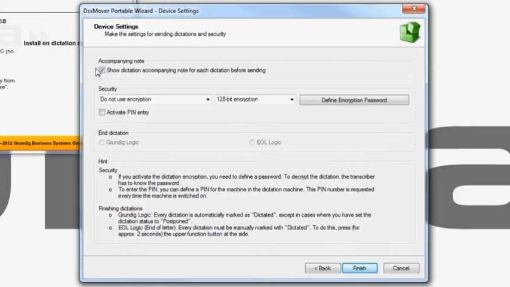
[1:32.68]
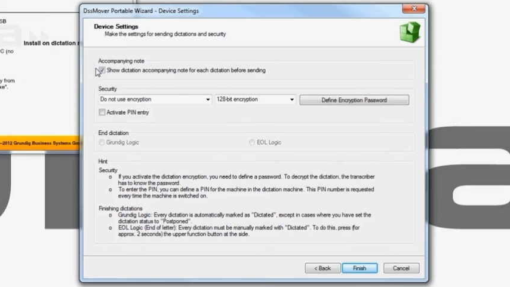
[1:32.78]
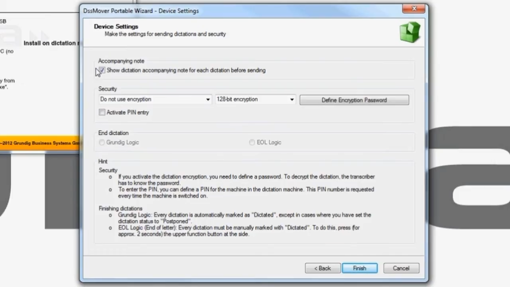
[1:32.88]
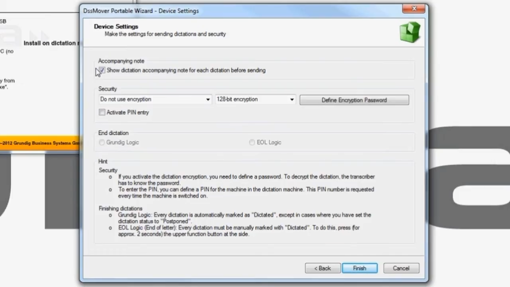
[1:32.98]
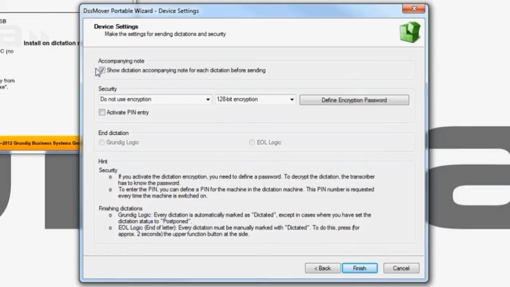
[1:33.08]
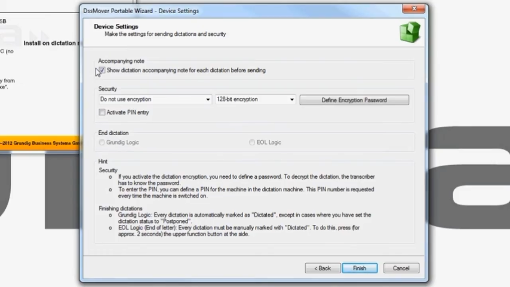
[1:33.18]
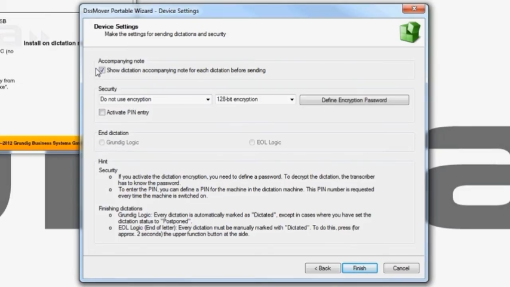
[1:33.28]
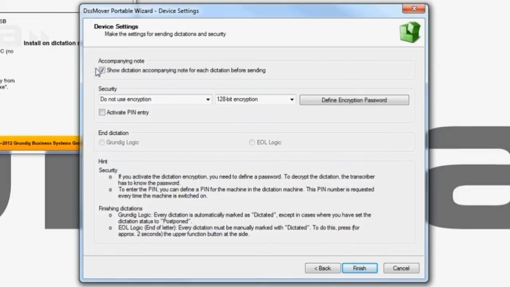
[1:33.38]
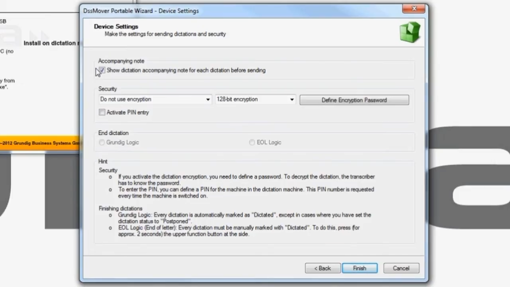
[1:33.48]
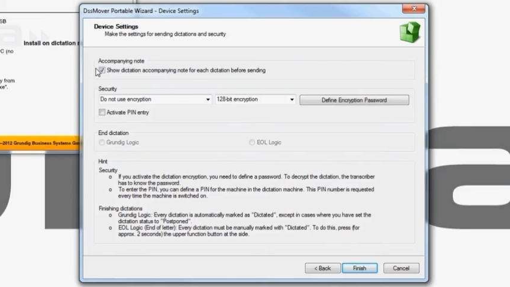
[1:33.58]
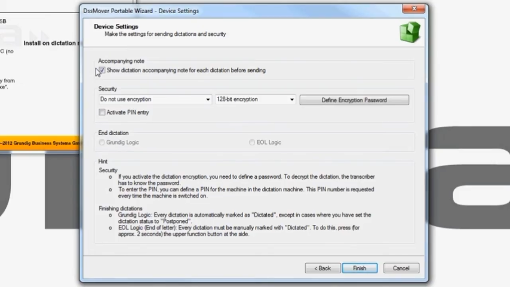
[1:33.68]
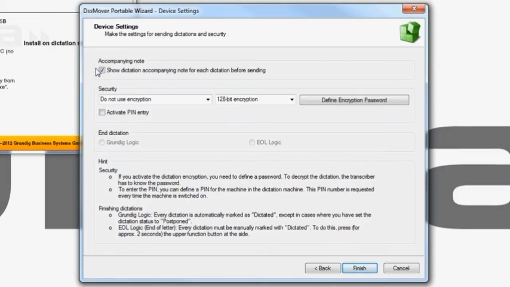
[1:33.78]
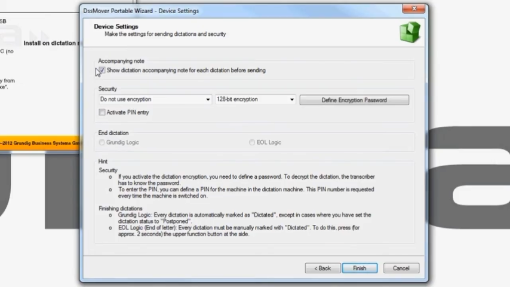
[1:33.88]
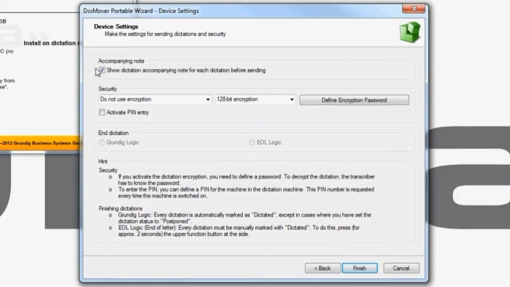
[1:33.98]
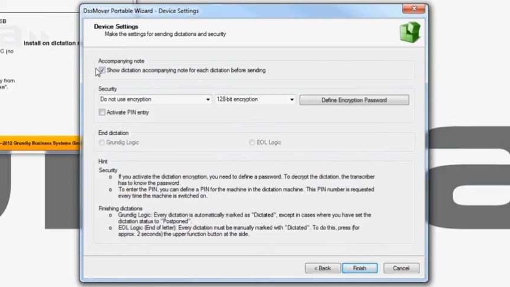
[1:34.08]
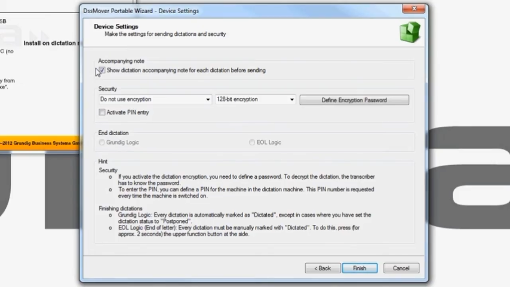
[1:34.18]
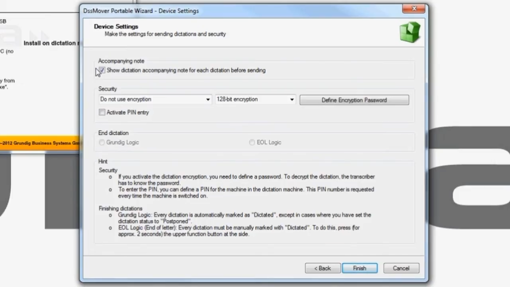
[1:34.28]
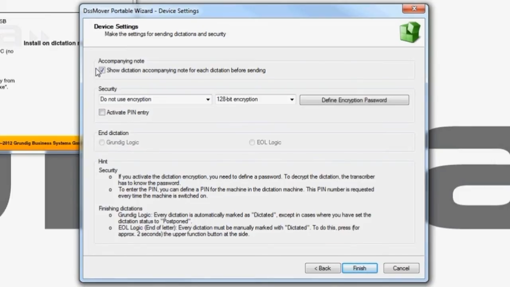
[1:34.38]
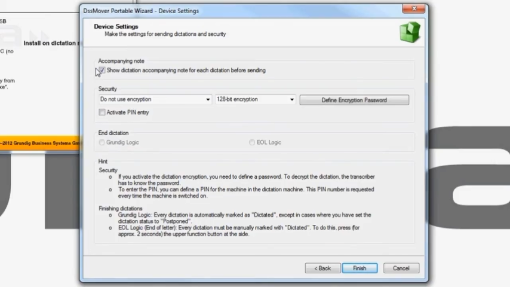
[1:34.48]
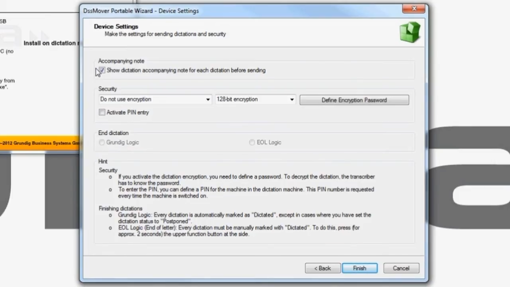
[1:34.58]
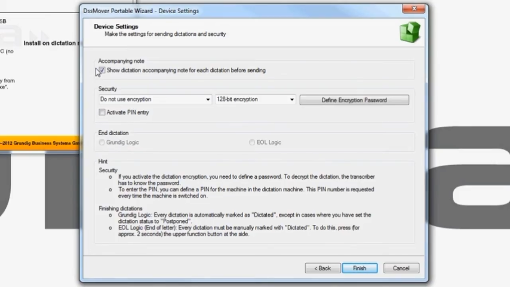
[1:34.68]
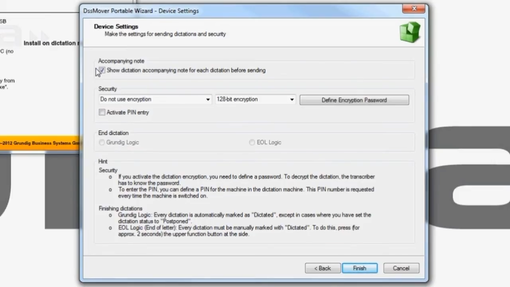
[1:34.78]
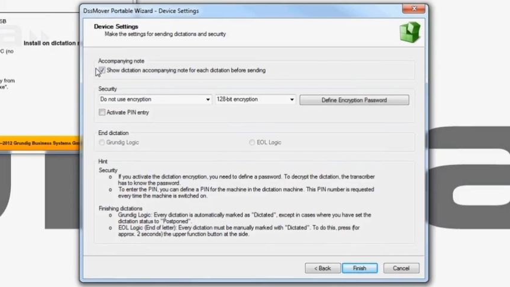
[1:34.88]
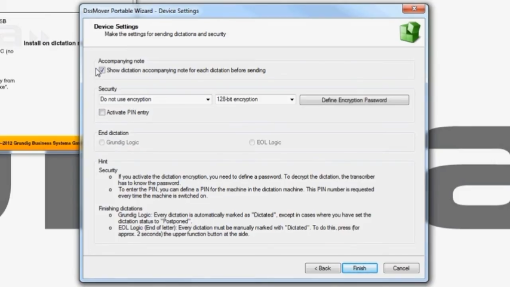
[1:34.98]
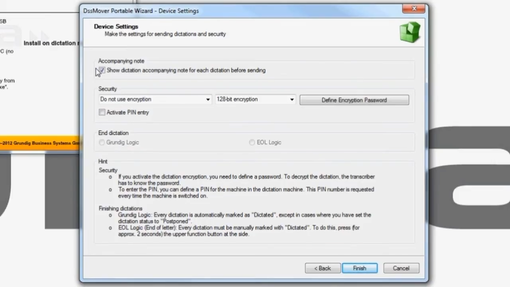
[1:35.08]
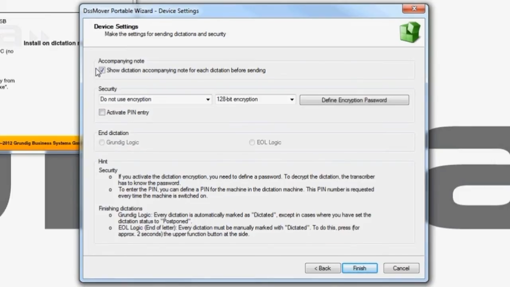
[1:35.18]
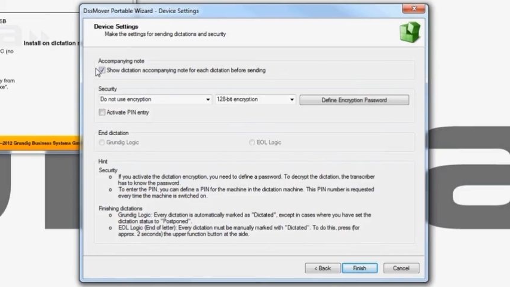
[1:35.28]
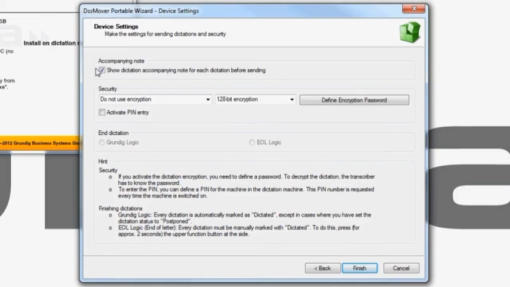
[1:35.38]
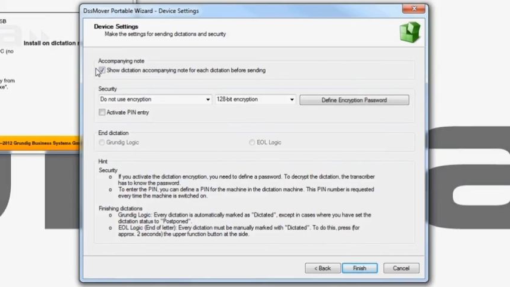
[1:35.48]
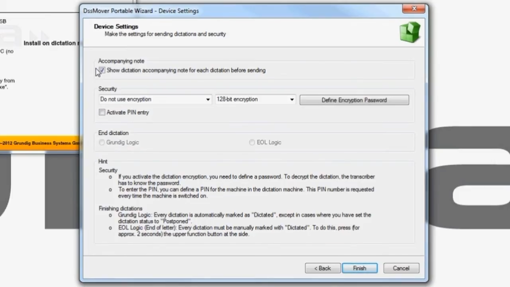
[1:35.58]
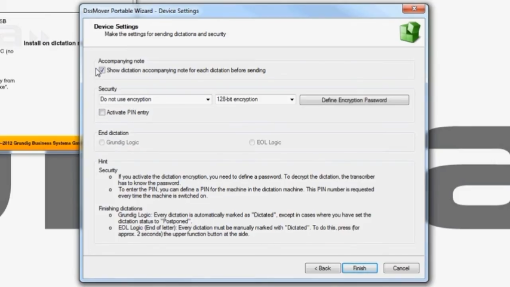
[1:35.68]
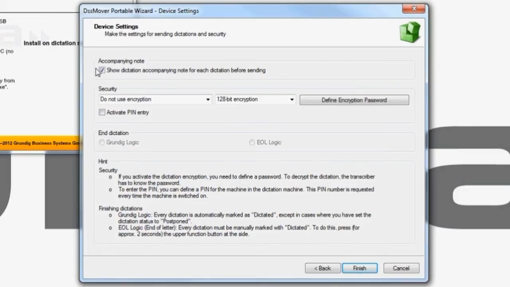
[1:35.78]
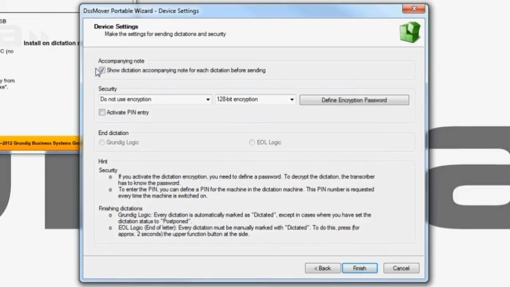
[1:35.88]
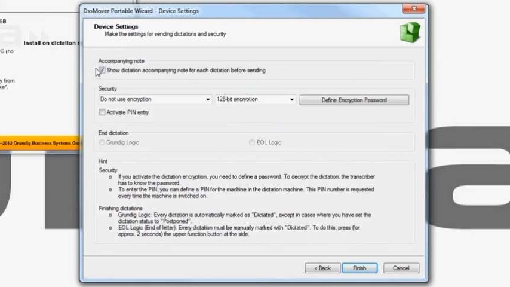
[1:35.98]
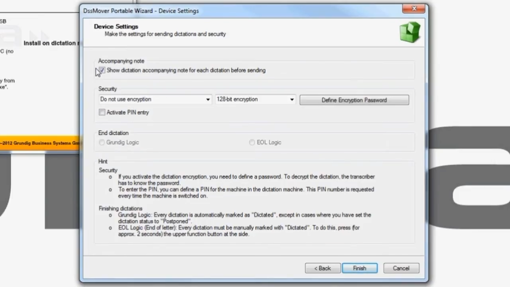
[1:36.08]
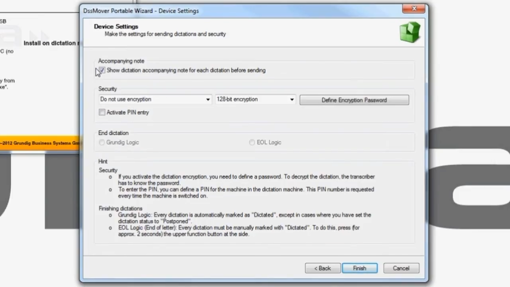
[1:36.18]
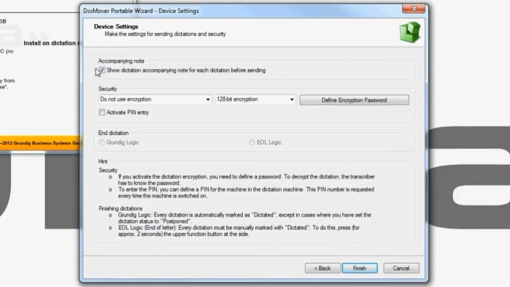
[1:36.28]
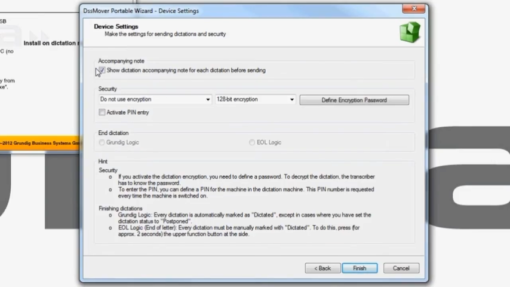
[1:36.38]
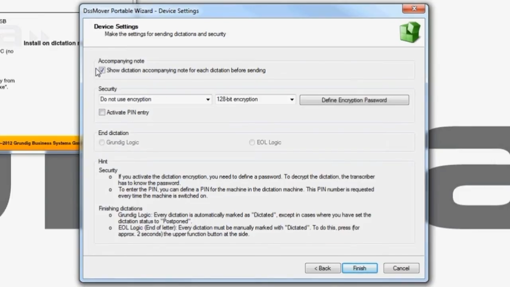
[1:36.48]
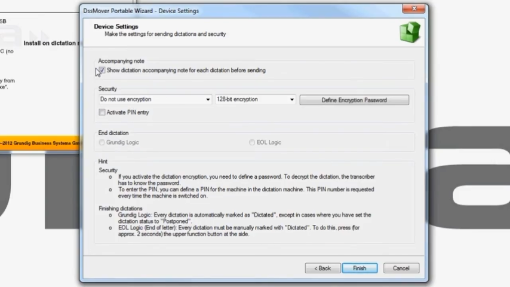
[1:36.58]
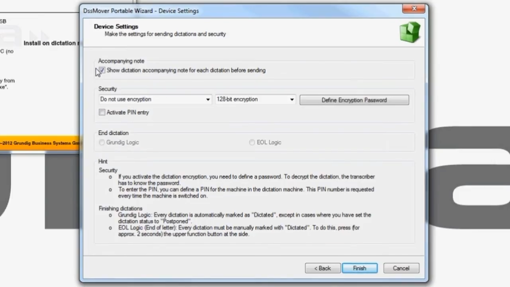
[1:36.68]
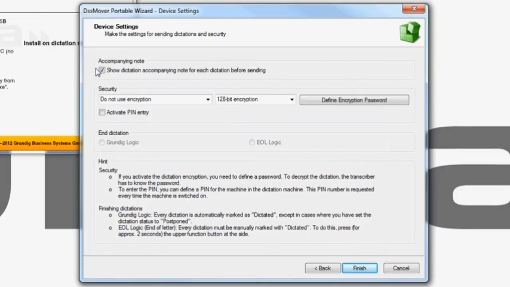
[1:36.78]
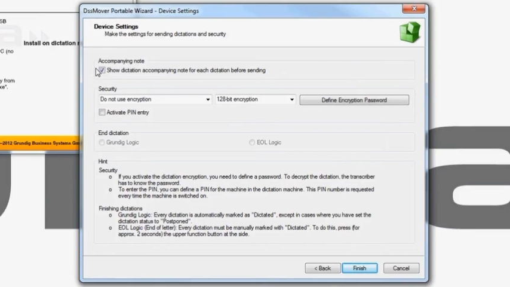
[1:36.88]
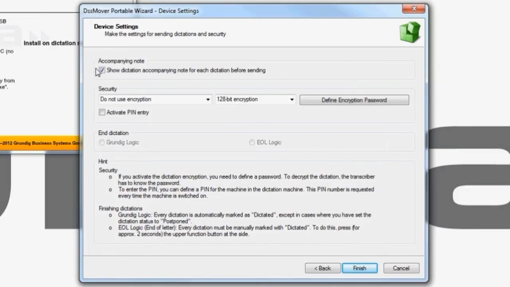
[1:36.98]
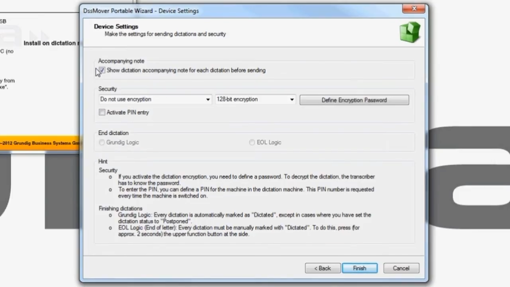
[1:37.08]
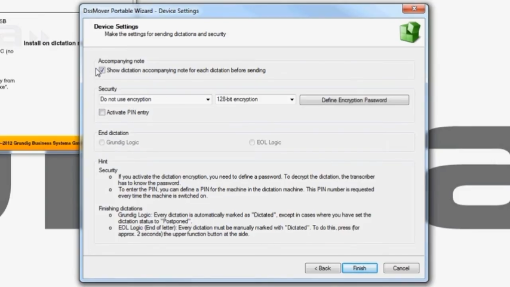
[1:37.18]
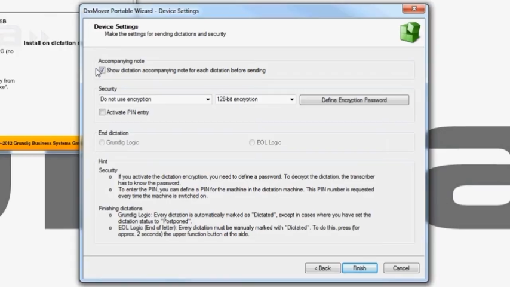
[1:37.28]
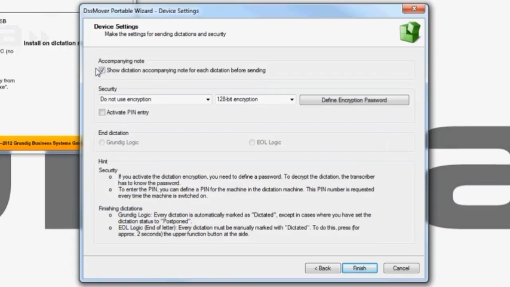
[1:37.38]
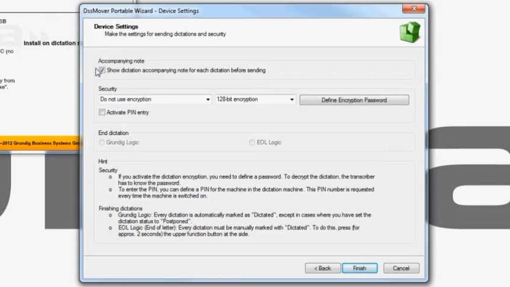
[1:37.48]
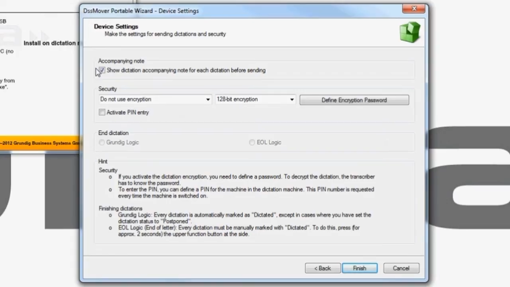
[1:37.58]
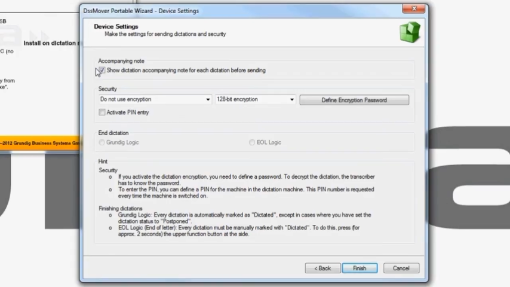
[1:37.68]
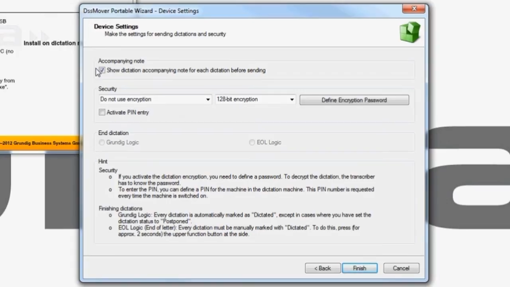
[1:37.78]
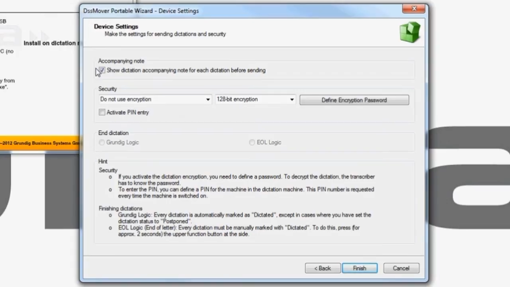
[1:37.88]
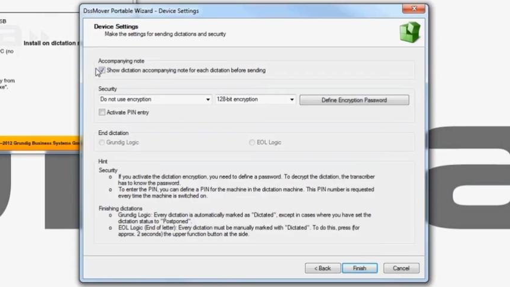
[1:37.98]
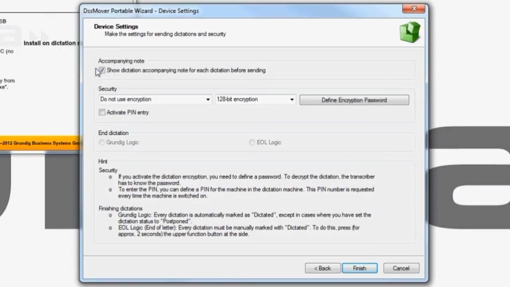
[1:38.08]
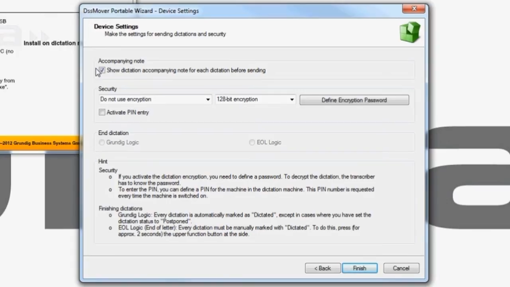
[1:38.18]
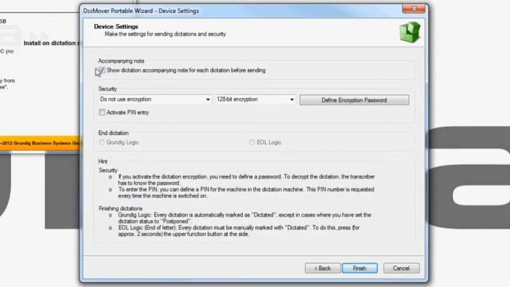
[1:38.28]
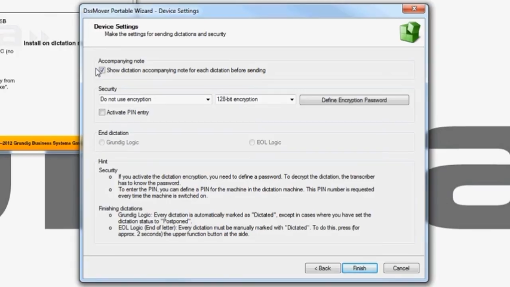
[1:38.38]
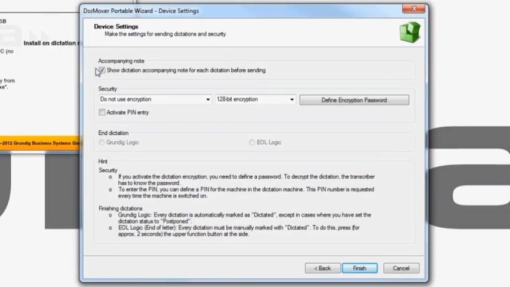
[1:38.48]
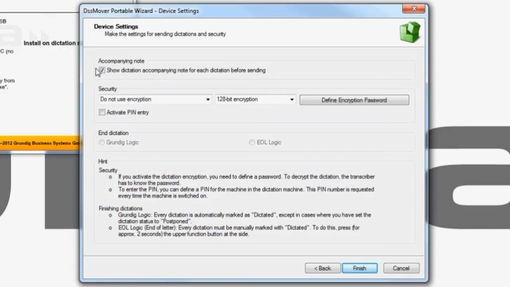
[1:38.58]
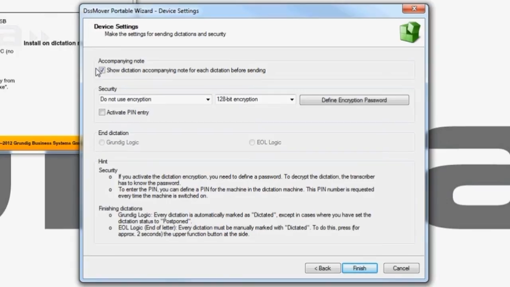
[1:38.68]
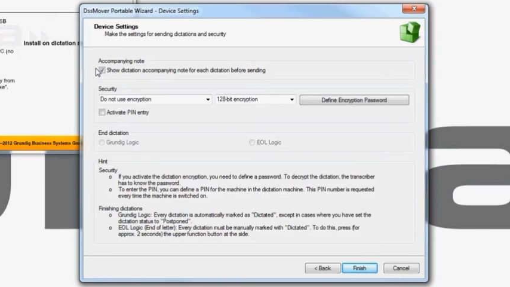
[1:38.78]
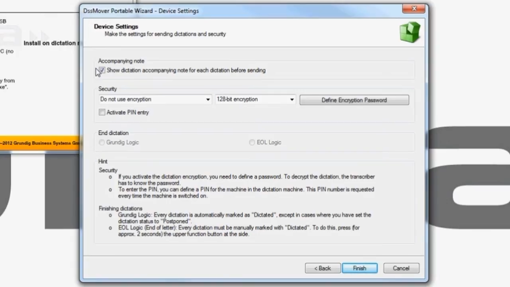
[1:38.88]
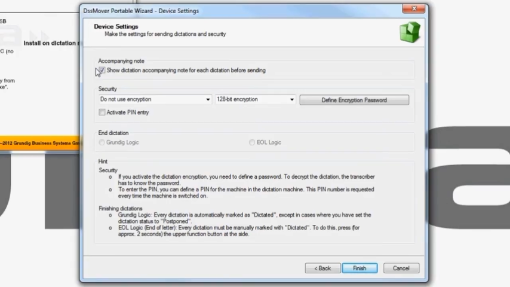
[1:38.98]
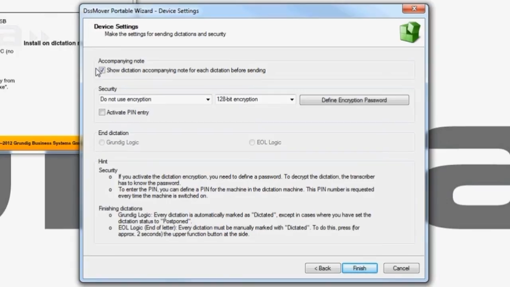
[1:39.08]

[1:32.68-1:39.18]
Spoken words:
(no speaker visible)